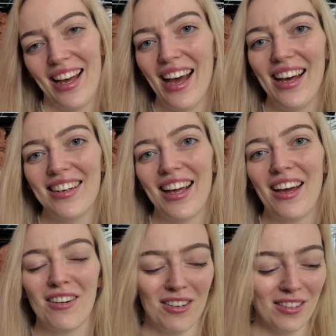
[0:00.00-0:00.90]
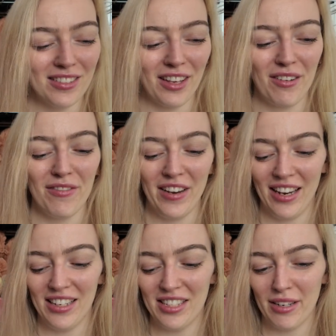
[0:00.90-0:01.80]
And I also
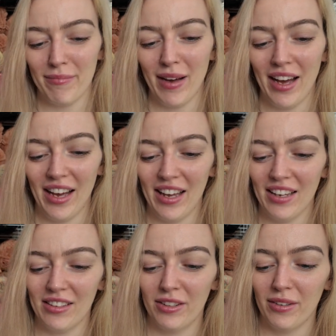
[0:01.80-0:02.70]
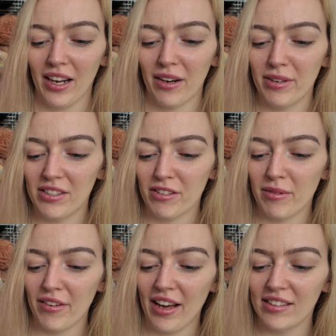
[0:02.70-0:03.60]
finished my... Oh, hang on, we need to do
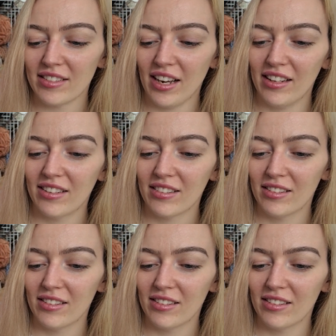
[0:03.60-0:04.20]
a bit of hairstyling.